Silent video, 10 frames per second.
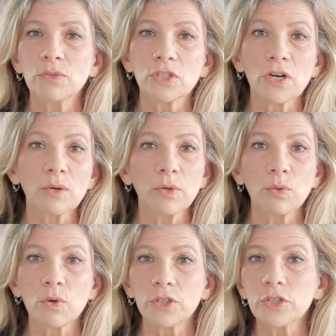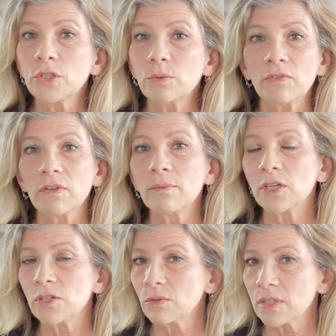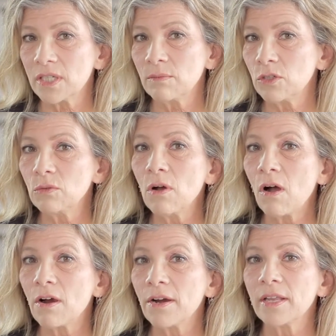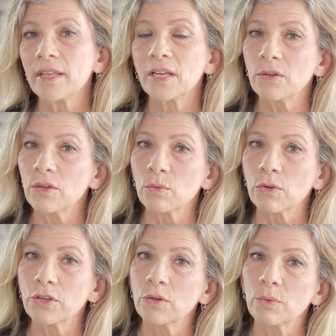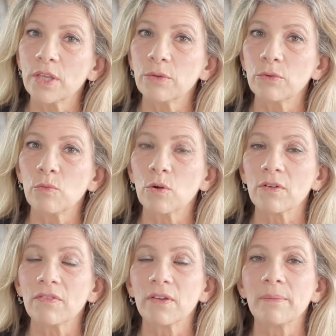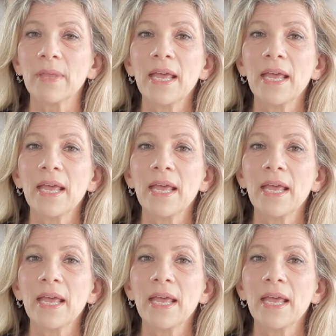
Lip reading: Start with one or two of them that don't seem too hard, and then you can work your way through more of them.